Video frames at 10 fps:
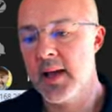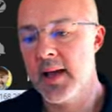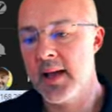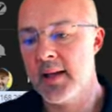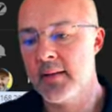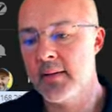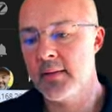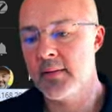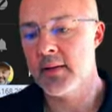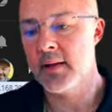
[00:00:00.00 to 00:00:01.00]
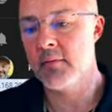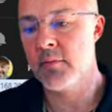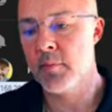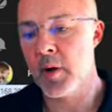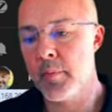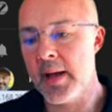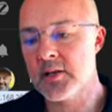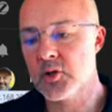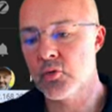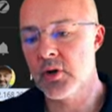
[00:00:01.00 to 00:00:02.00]
And for my
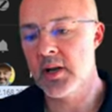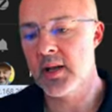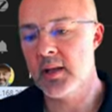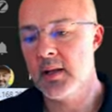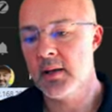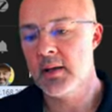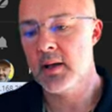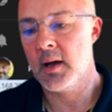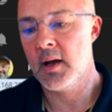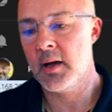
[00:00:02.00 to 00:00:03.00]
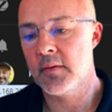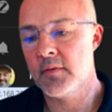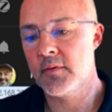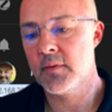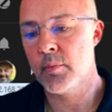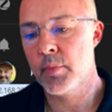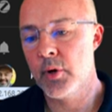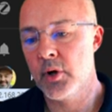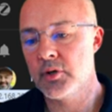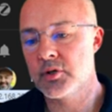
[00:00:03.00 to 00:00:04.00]
battery, I've
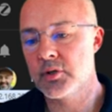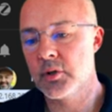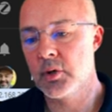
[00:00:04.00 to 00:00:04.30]
put